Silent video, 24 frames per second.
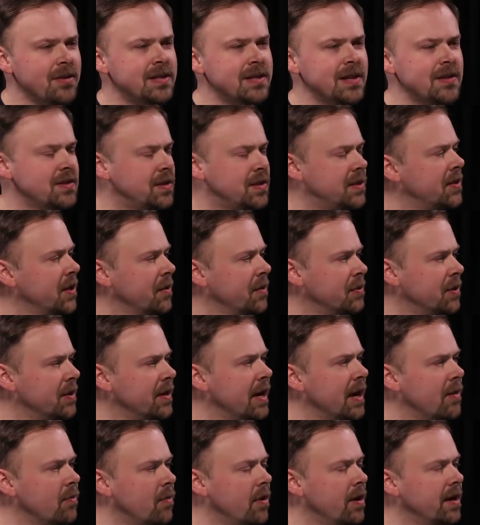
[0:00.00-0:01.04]
the idea It's a social
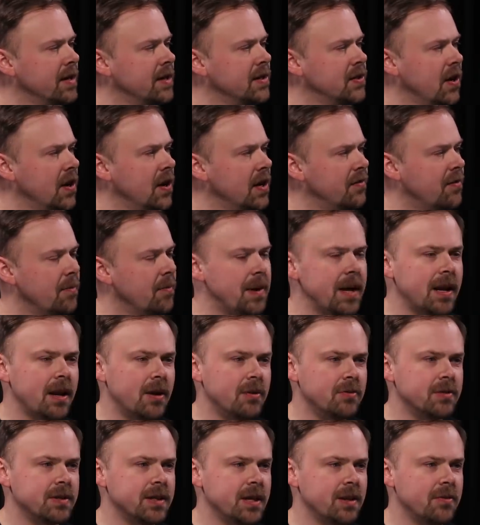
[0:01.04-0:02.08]
network entirely for
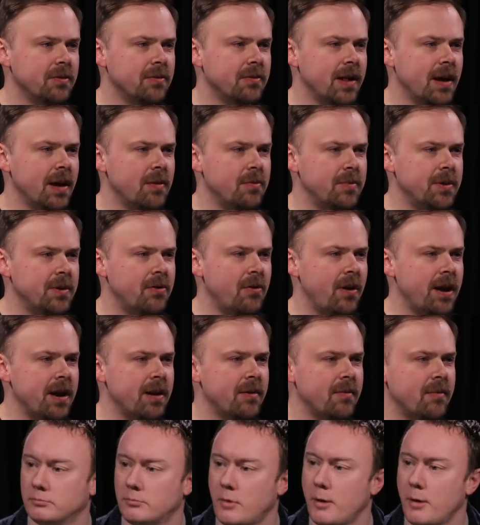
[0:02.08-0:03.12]
pillows, though. That would be
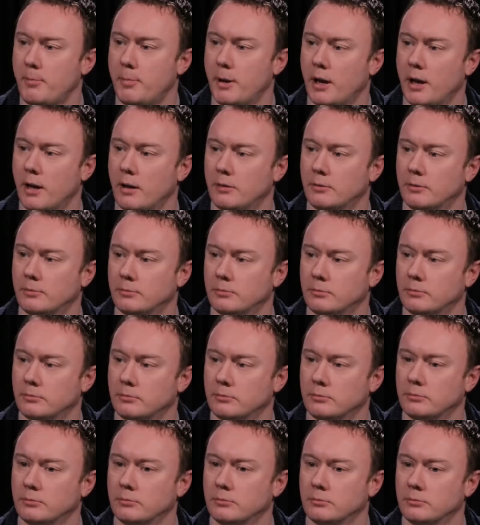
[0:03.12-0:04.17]
great. My pillow. Yeah.
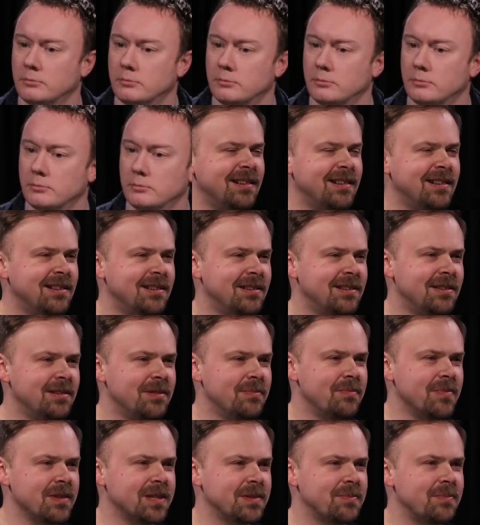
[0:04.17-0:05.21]
Oh,
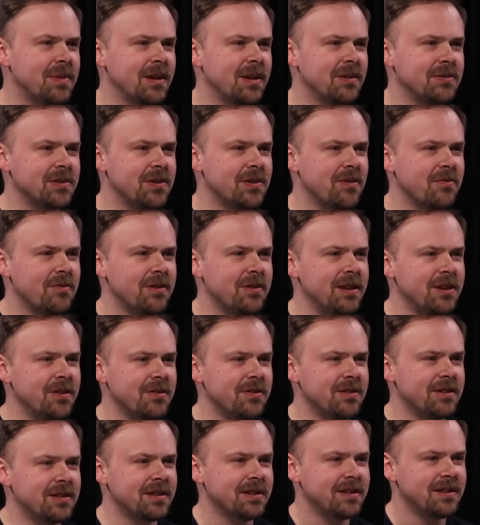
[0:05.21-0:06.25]
oh my pillow's not very
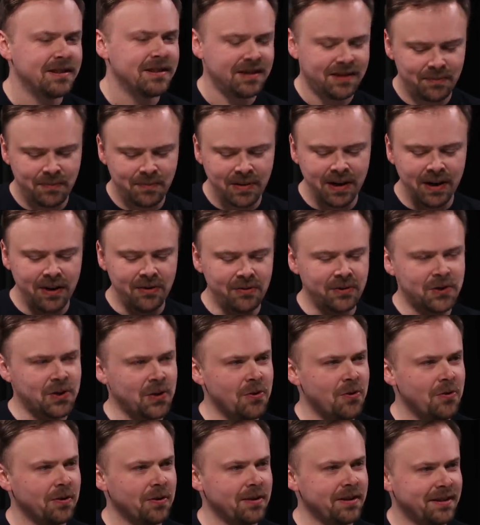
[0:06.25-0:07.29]
good. Pillow
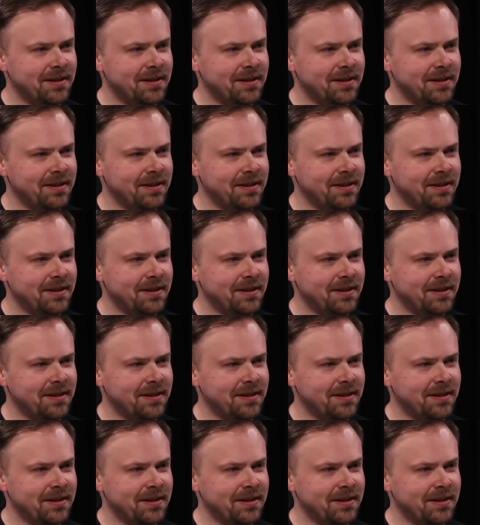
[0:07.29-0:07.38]
talk.